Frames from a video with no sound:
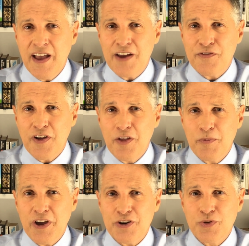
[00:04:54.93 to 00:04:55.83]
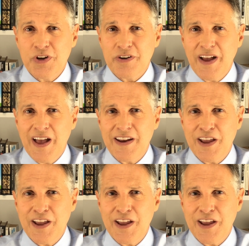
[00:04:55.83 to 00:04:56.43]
and follow me on Twitter at